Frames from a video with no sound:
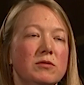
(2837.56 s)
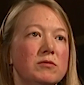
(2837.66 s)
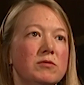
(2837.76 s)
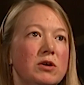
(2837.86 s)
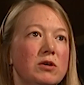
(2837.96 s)

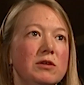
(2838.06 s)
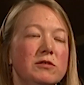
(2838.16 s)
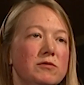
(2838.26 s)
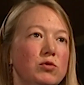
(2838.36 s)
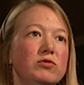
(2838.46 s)
regardless
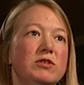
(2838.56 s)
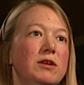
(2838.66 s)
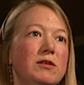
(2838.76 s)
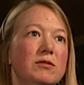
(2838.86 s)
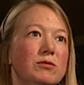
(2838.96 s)
of your
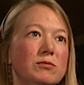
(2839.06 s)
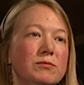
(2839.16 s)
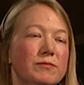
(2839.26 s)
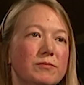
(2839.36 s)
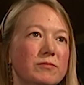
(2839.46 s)
gender or
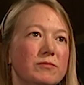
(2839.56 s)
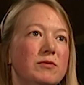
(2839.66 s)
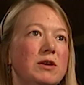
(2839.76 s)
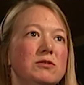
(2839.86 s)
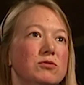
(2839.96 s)

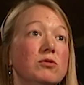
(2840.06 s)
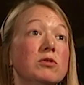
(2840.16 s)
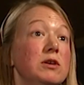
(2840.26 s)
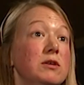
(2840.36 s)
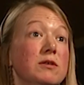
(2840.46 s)
race or
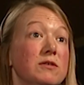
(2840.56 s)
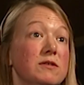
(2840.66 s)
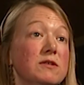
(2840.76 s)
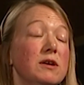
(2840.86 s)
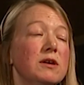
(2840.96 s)
creed, as I
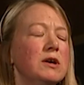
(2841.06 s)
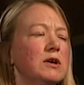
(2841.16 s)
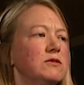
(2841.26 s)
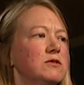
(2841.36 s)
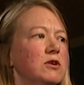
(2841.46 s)
say.
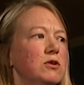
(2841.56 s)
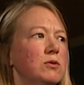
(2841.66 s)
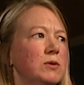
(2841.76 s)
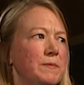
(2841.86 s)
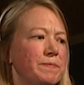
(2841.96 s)
So
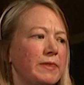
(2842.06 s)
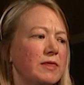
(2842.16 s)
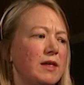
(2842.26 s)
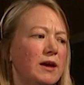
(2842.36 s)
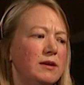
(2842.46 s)

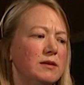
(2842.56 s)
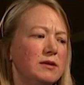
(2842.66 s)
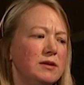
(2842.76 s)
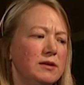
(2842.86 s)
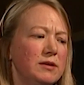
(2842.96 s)
that
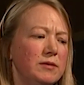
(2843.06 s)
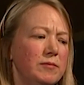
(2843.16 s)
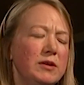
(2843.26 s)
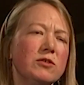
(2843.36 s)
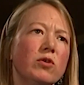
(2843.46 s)

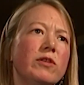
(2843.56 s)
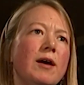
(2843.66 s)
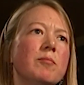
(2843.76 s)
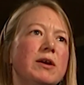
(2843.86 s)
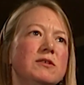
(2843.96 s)
it's on
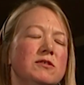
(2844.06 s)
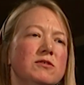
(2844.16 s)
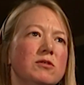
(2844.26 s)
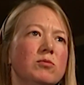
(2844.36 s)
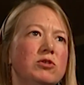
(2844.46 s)
that basis
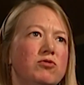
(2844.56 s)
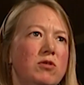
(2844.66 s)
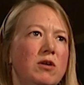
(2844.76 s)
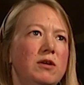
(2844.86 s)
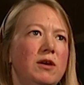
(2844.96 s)
that we
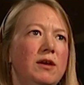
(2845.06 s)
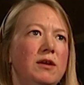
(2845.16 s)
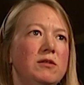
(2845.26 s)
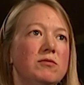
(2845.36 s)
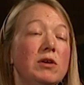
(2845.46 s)
try
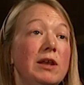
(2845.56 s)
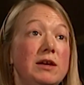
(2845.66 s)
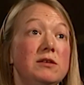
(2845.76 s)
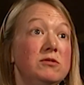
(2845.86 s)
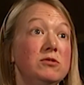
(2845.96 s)
and
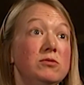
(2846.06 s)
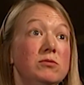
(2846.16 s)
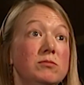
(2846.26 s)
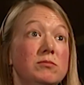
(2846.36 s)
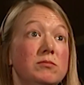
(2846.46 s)
relate to
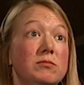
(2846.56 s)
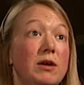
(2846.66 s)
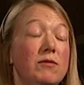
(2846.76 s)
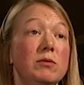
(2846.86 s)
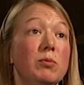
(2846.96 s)

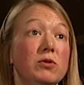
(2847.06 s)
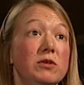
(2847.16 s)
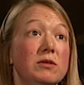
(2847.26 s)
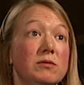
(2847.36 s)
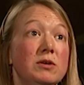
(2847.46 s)

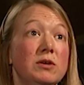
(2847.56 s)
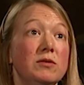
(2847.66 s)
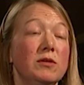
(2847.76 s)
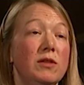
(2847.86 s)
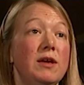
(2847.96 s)
everybody,
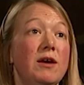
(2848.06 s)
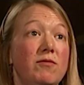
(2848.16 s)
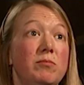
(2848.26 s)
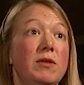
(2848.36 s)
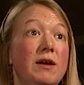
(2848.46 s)
that they have
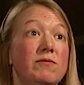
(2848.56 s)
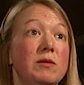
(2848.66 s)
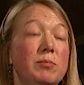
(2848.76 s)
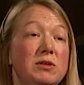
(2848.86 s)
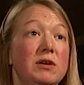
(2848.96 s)
the
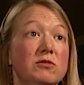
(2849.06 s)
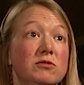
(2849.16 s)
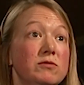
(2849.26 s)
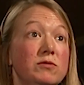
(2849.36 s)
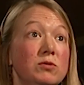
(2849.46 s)

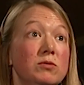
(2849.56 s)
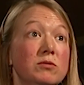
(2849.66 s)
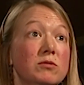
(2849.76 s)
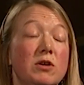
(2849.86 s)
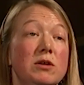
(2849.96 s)
potential for
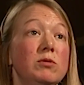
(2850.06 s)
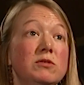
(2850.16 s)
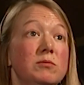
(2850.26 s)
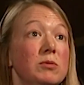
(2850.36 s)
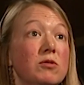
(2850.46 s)
great
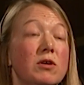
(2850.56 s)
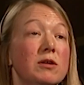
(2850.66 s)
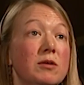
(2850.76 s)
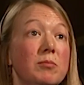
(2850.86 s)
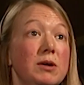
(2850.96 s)
wisdom and great
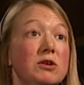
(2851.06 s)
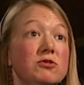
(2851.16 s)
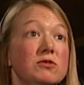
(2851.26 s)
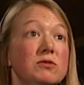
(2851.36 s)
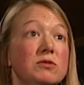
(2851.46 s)
compassion.